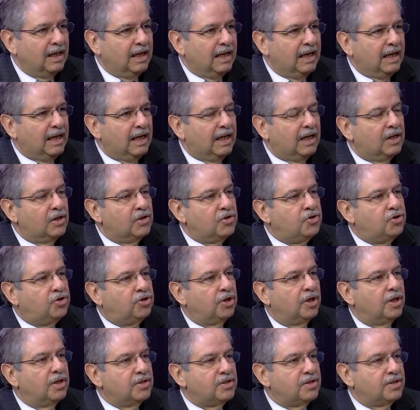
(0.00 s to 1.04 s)
it is
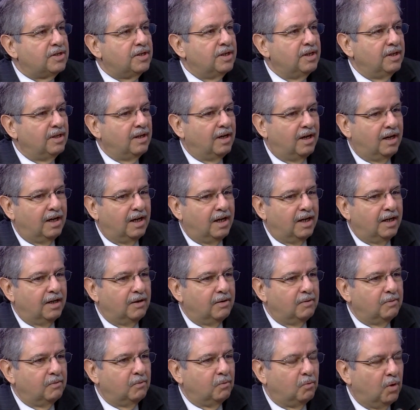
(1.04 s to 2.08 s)
just
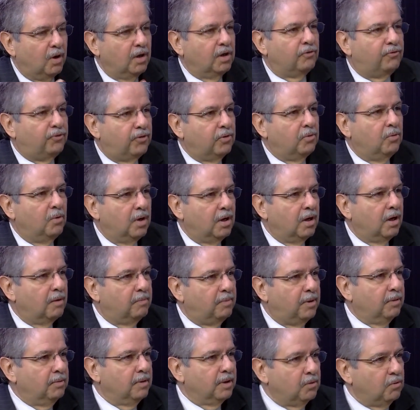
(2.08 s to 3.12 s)
wonderful what our
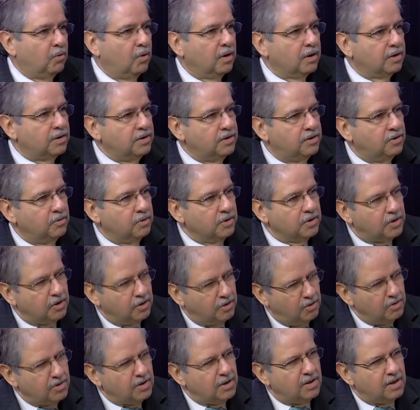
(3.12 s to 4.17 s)
Public Works is doing. So
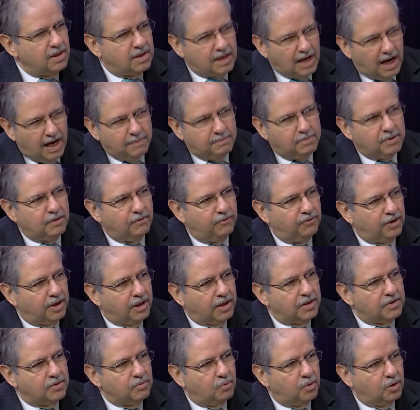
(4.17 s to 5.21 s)
those are the types of
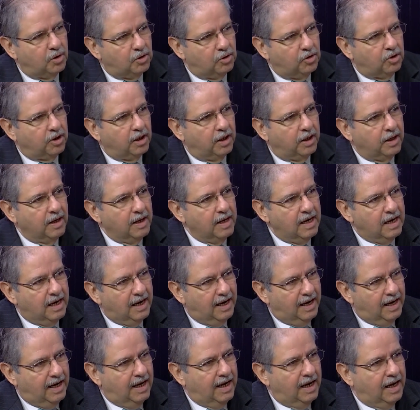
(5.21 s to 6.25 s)
things we're looking
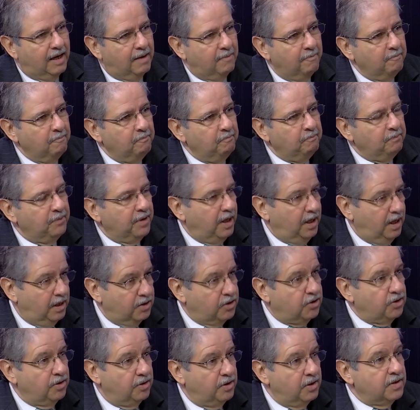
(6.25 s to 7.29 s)
ahead
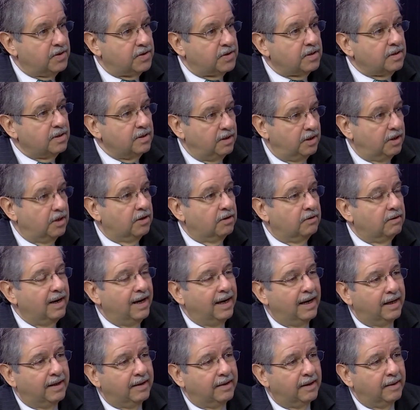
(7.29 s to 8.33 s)
into this year.
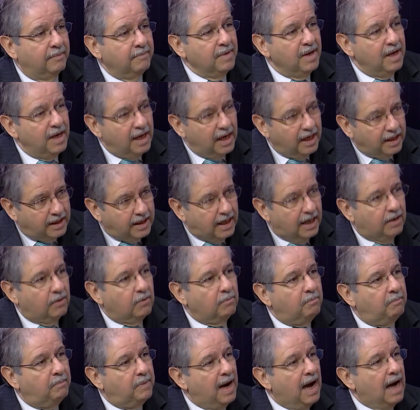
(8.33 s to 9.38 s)
And again,
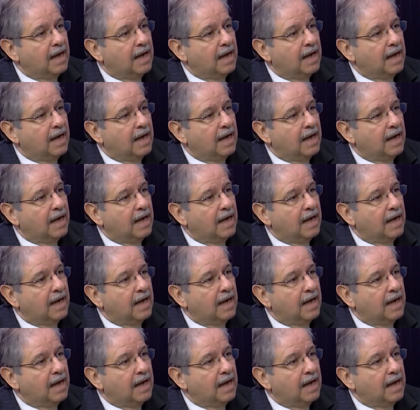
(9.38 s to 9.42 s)
back to